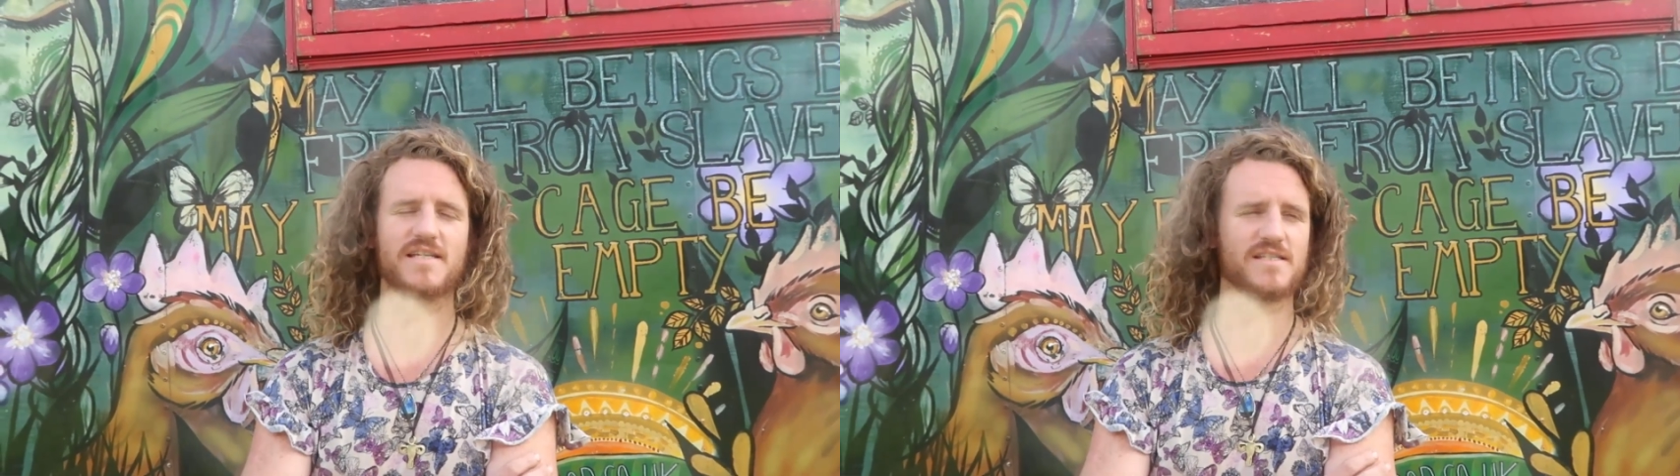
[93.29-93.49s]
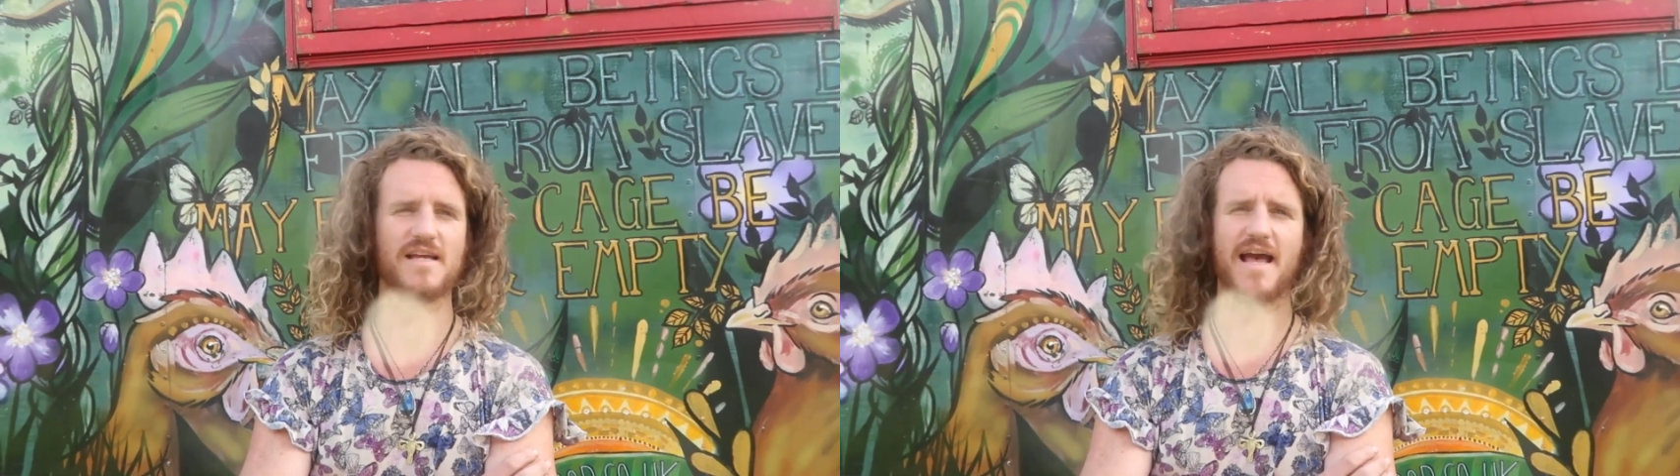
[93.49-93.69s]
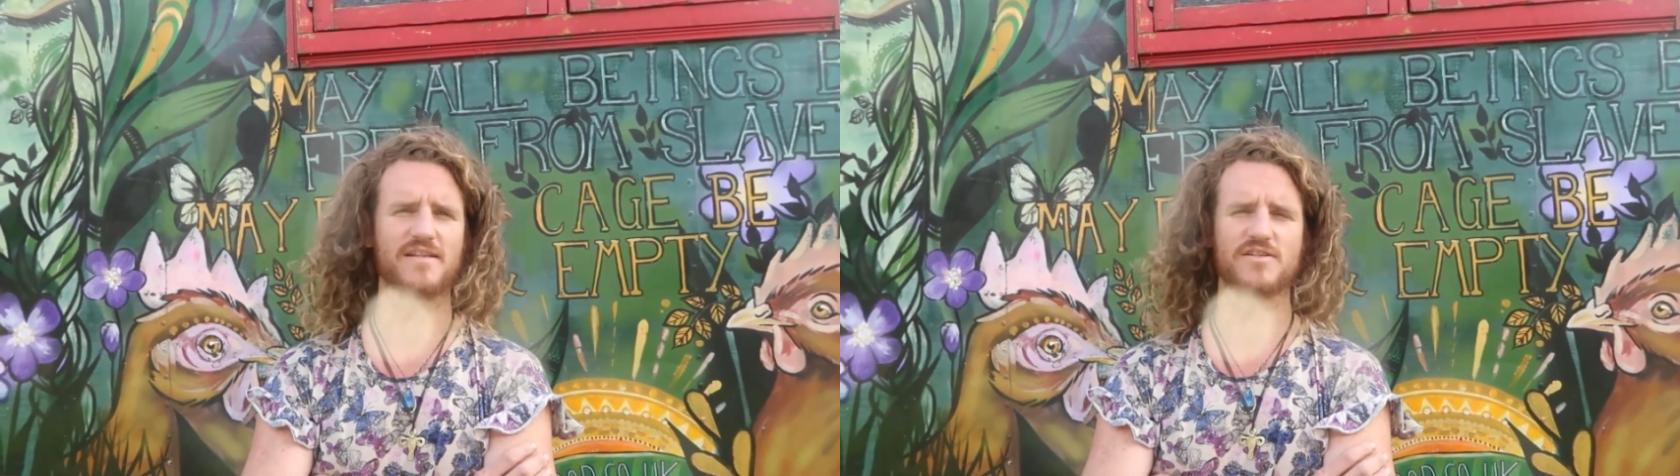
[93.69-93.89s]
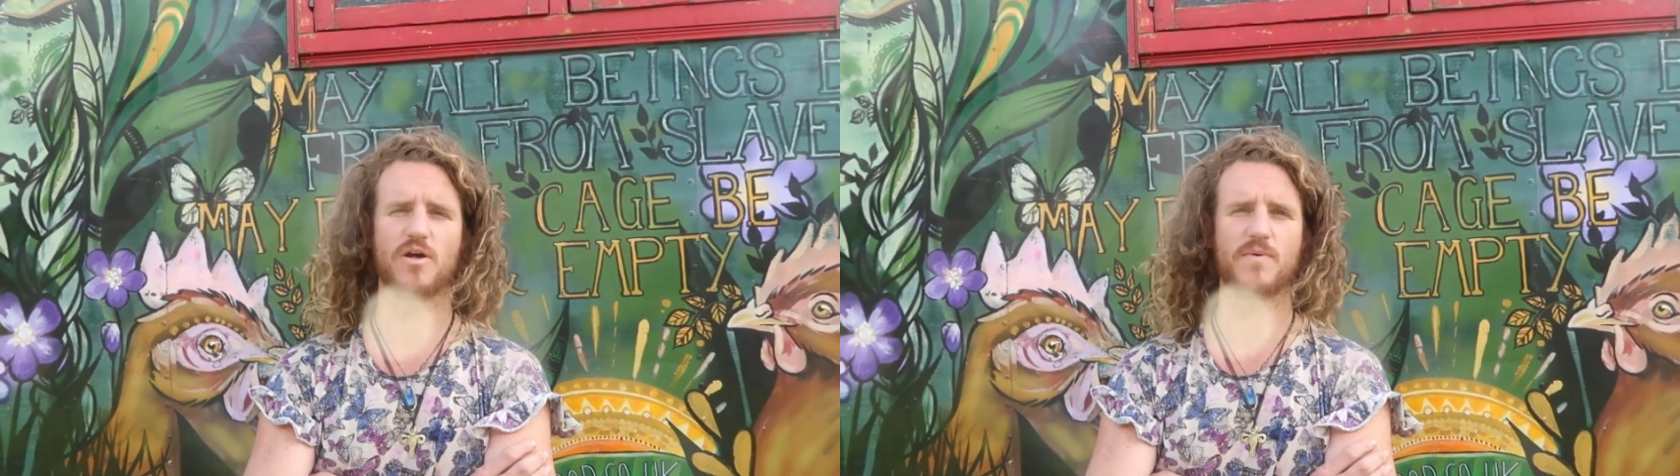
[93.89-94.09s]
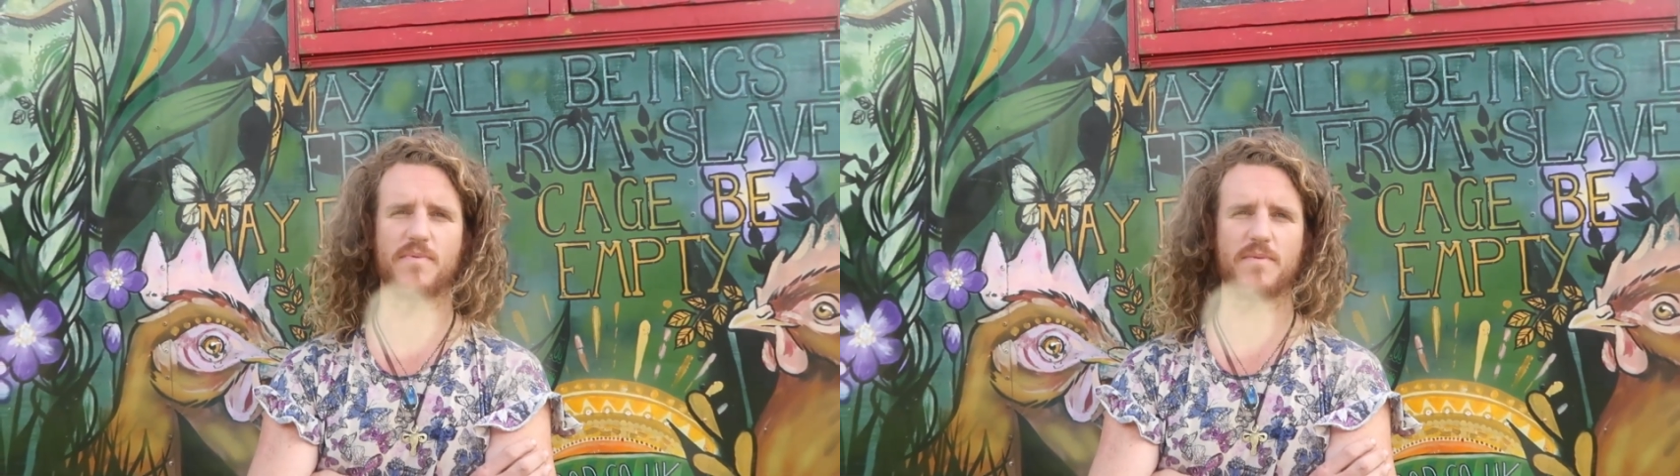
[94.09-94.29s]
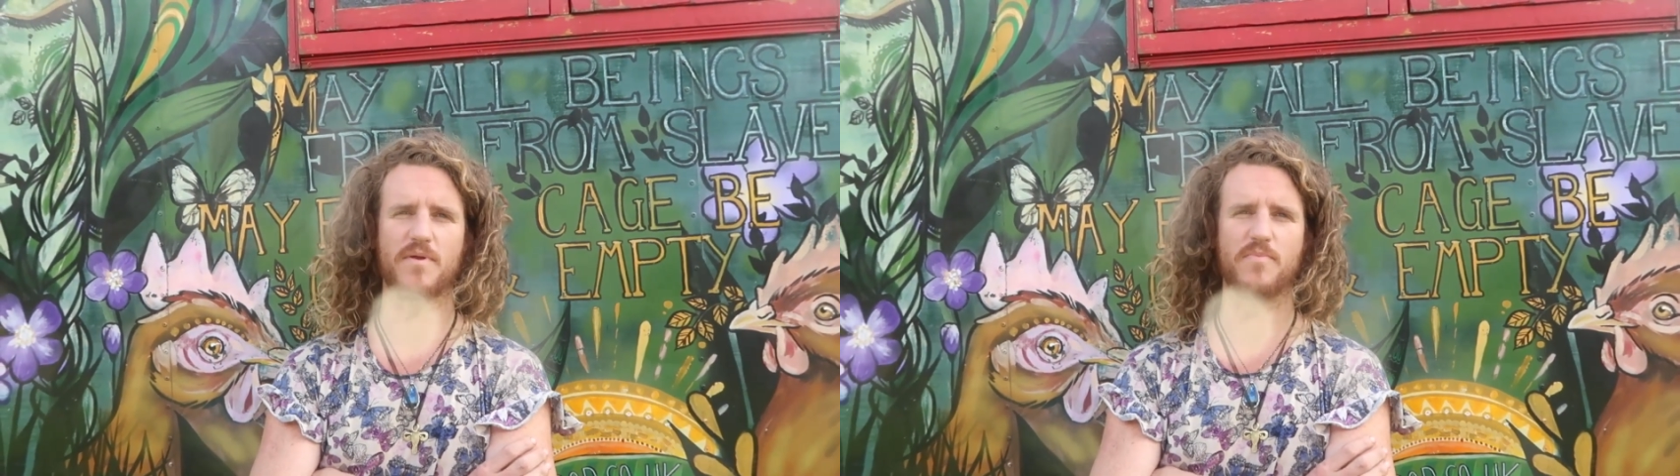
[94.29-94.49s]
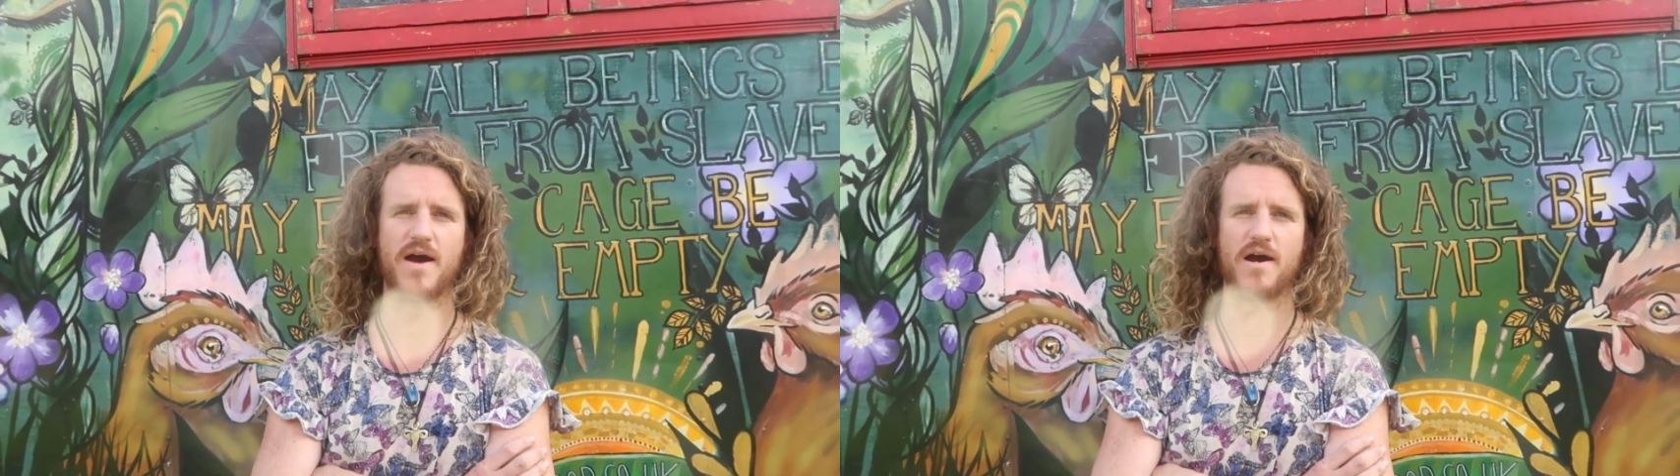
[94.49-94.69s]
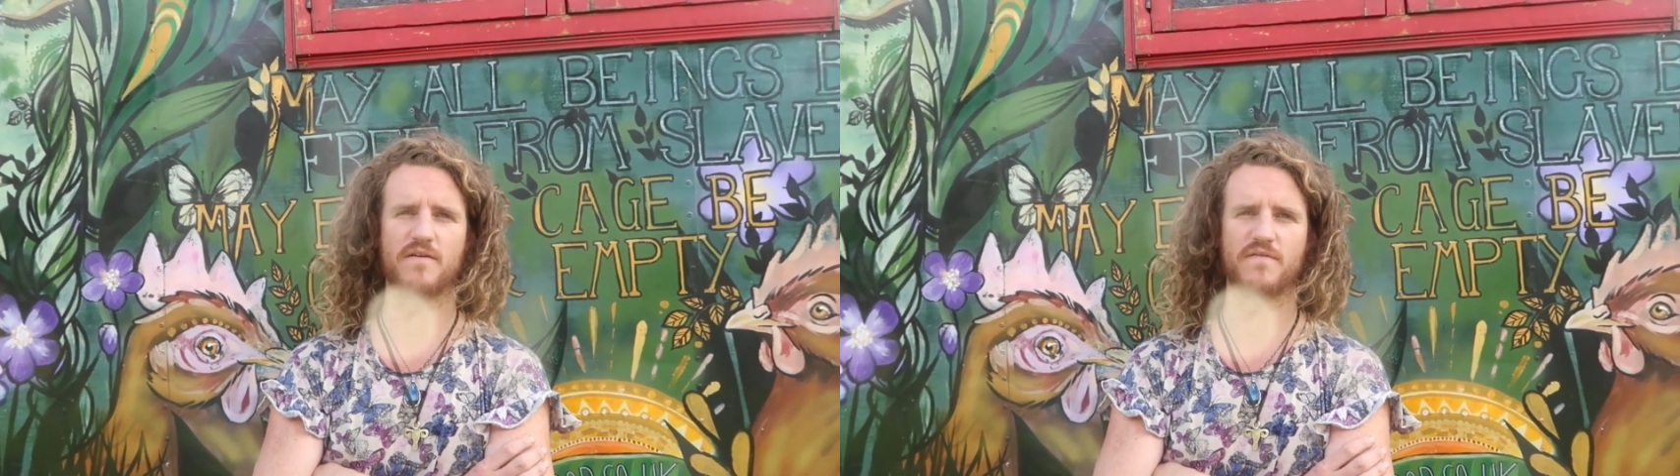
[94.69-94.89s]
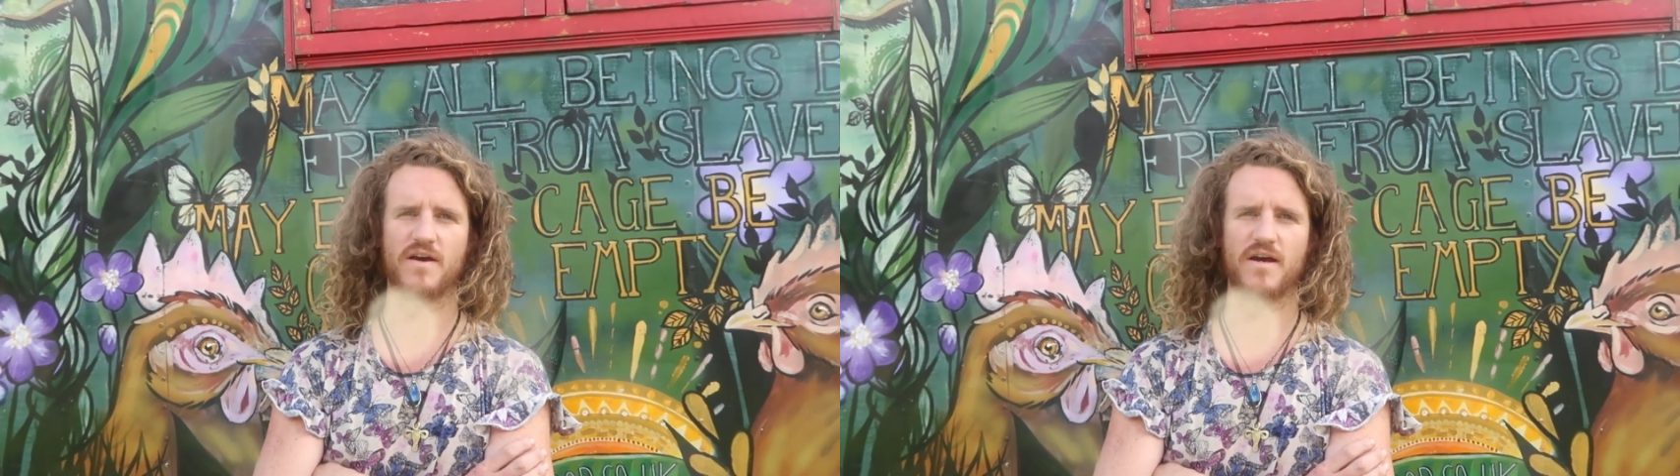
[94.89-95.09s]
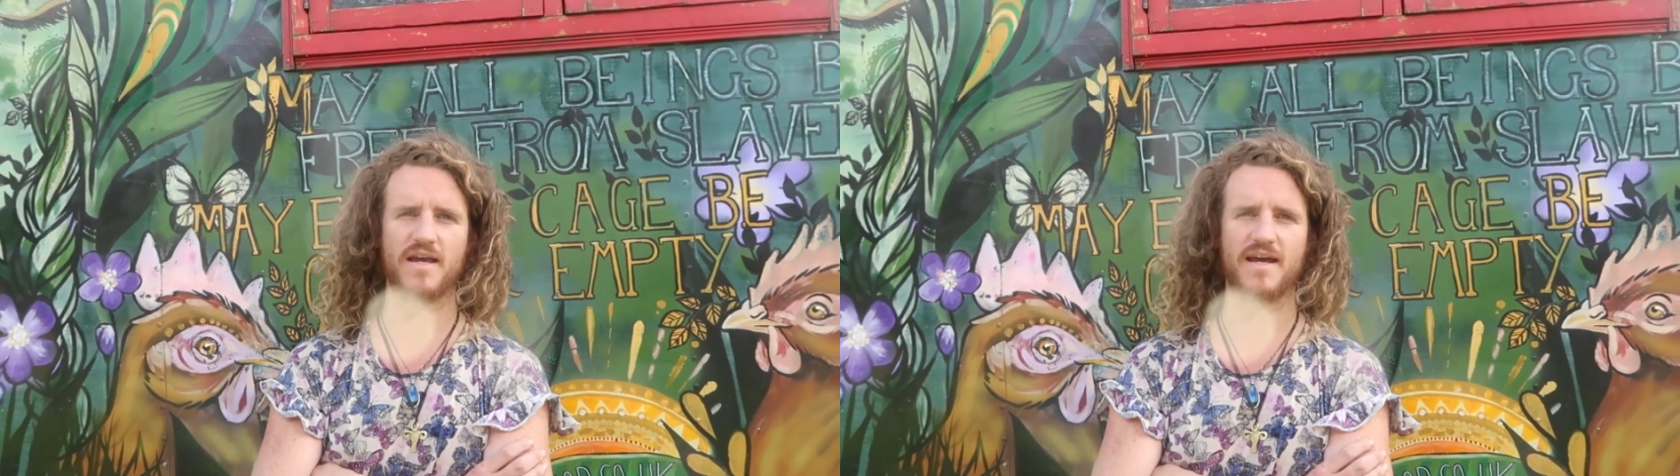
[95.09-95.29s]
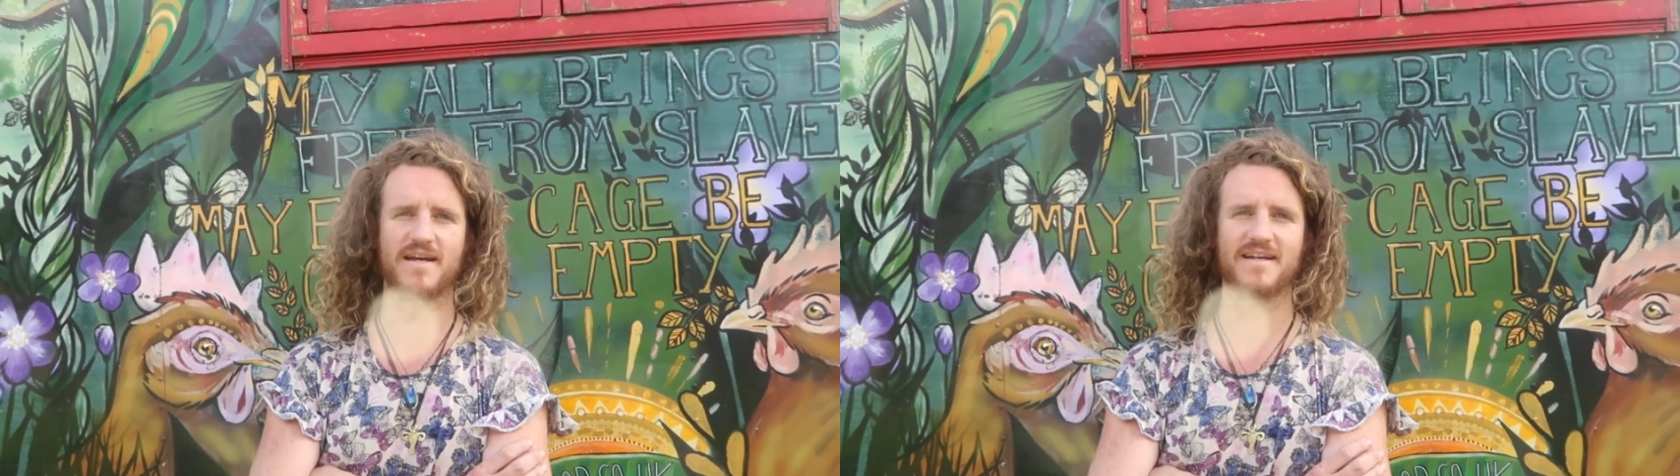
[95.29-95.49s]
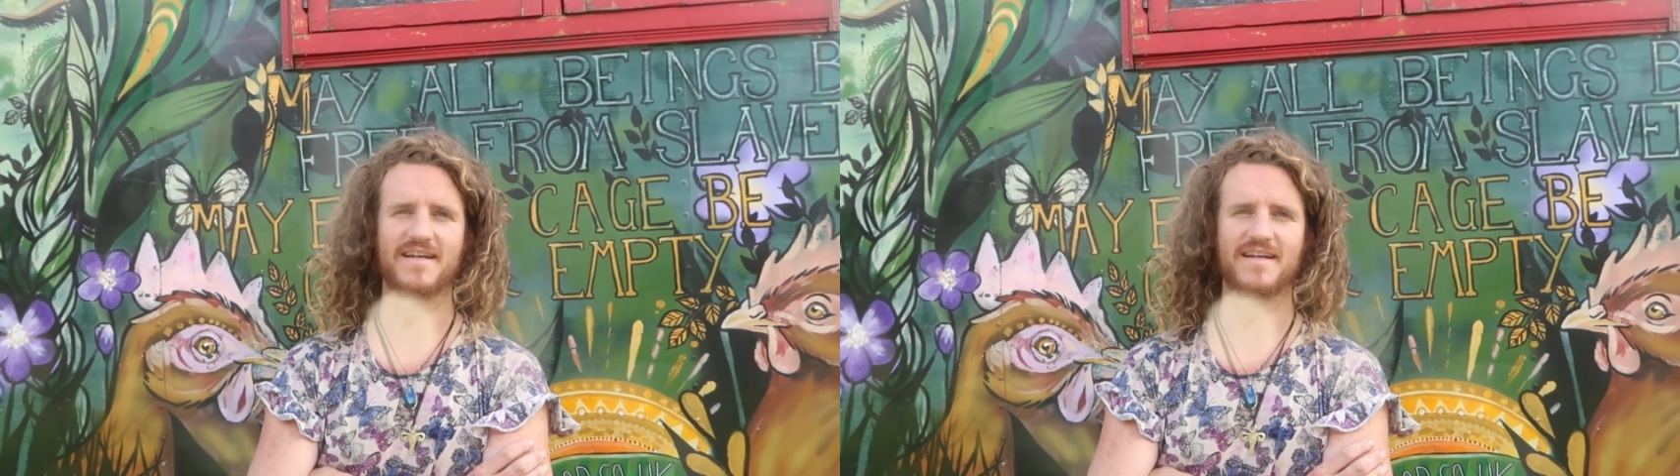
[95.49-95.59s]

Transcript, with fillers: is so many people are proud of her, yeah.